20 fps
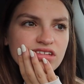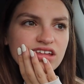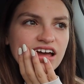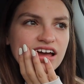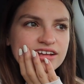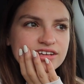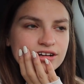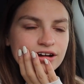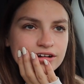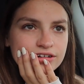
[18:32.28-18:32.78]

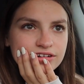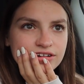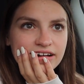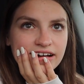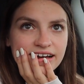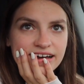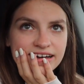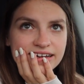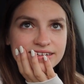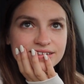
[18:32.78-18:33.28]
I'll talk to you
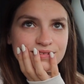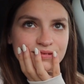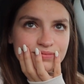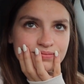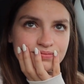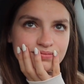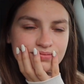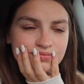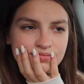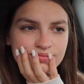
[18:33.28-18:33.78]
guys
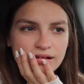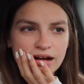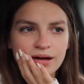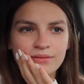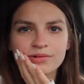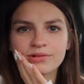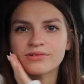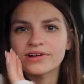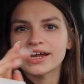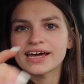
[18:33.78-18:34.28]

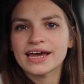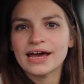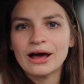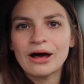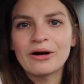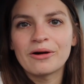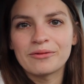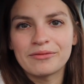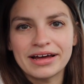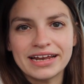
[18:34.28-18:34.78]
probably when I get
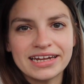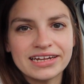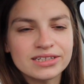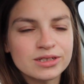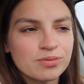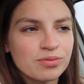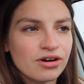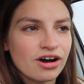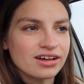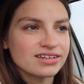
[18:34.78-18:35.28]
home. I
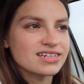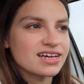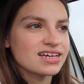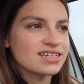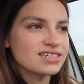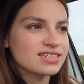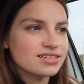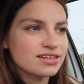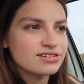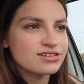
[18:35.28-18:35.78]
need to
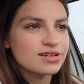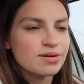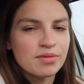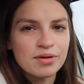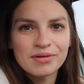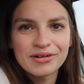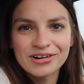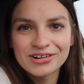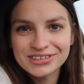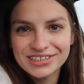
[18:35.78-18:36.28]
process some
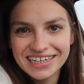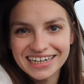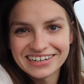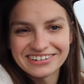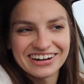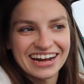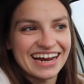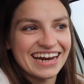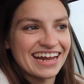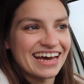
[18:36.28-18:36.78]

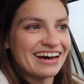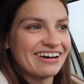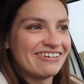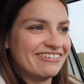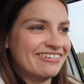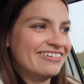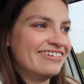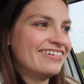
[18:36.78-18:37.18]
emotion right now.